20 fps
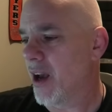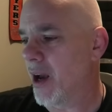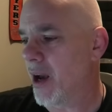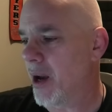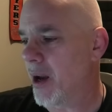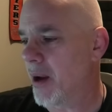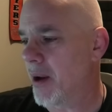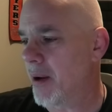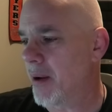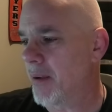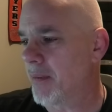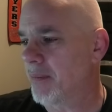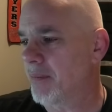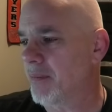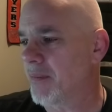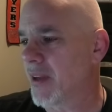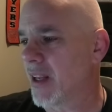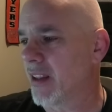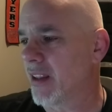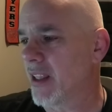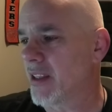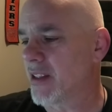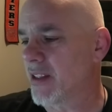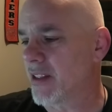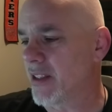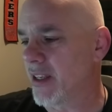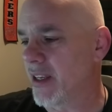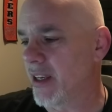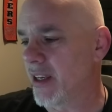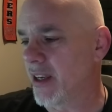Let's
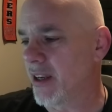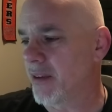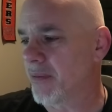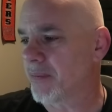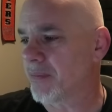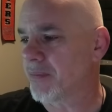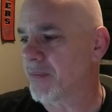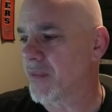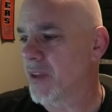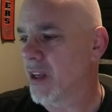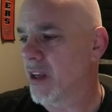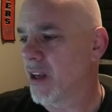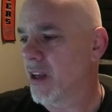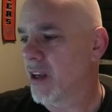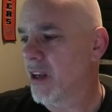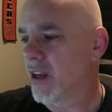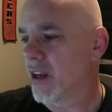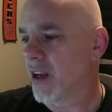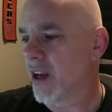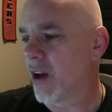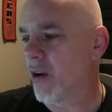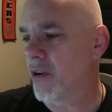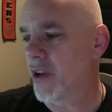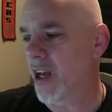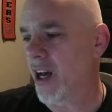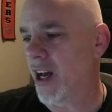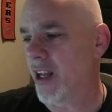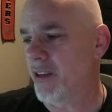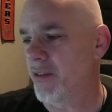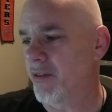see. Oh
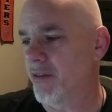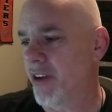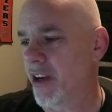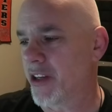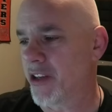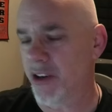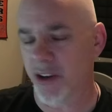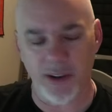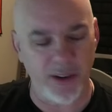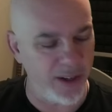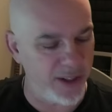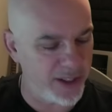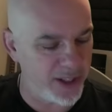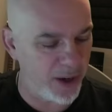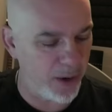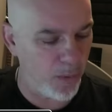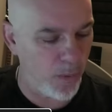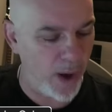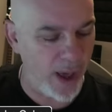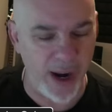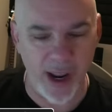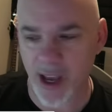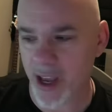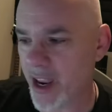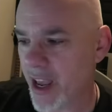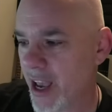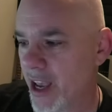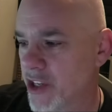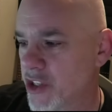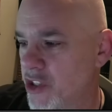God, Victor. So why
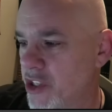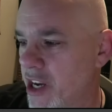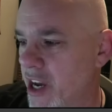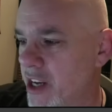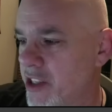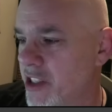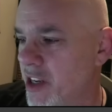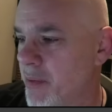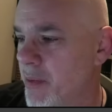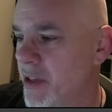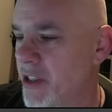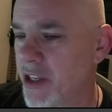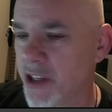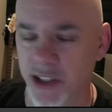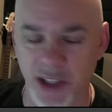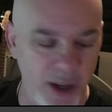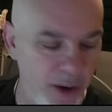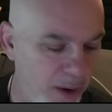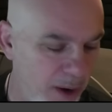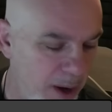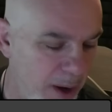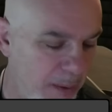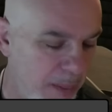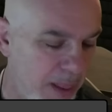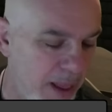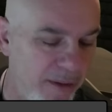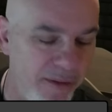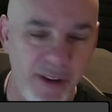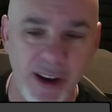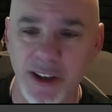not ask ChatGPT? So
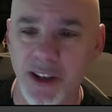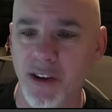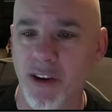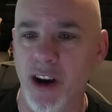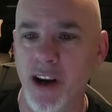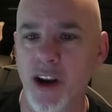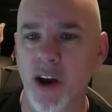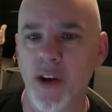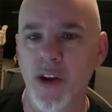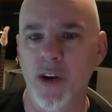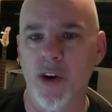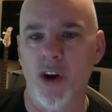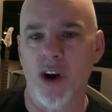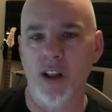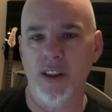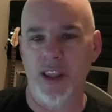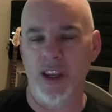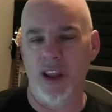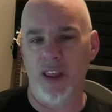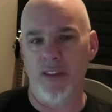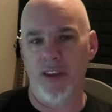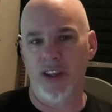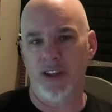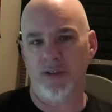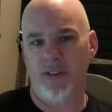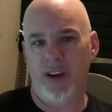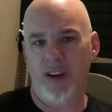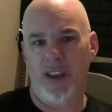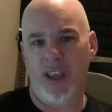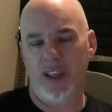Victor, I know you're all in on
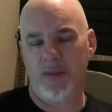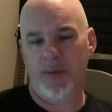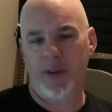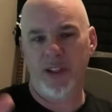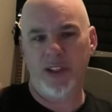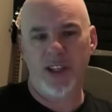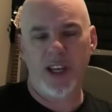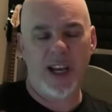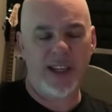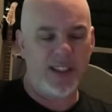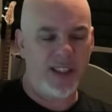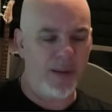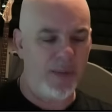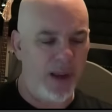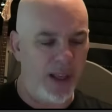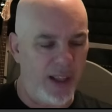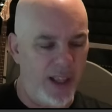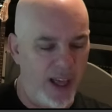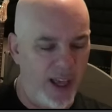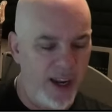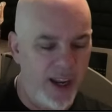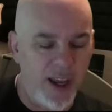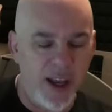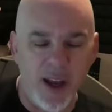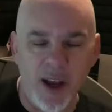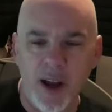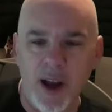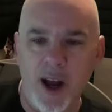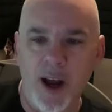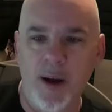this, right? He's been texting me a lot.
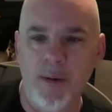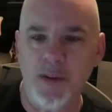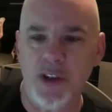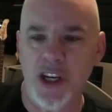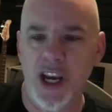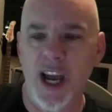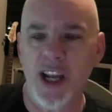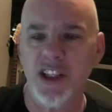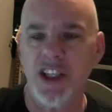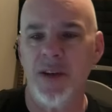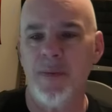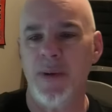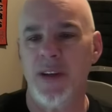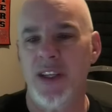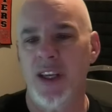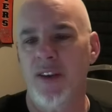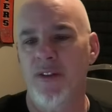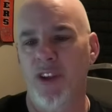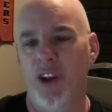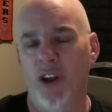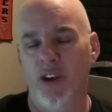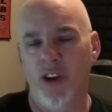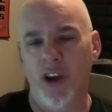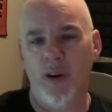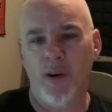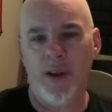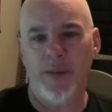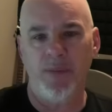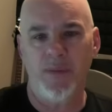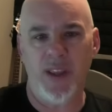ChatGPT, if you don't
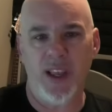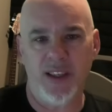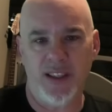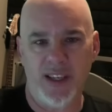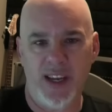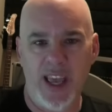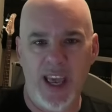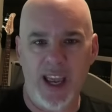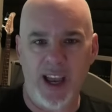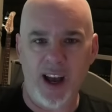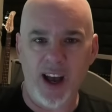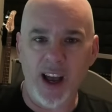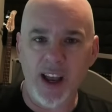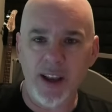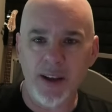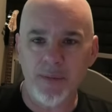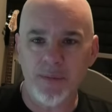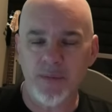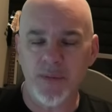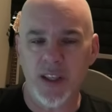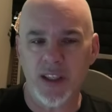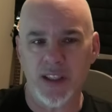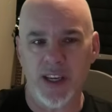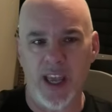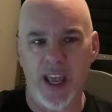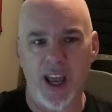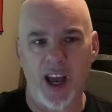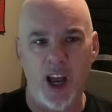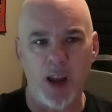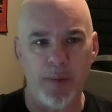know it, is an AI. It's
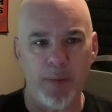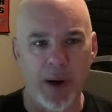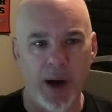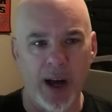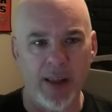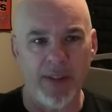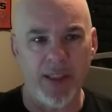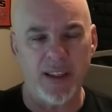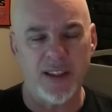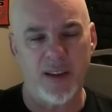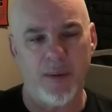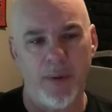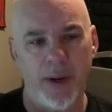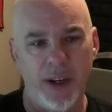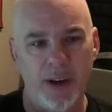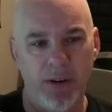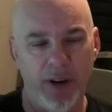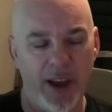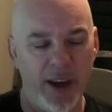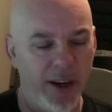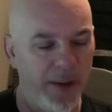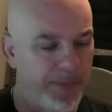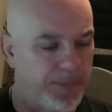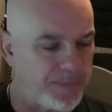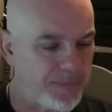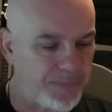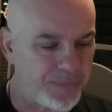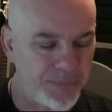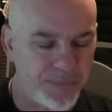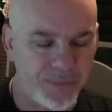an AI bot that somebody created.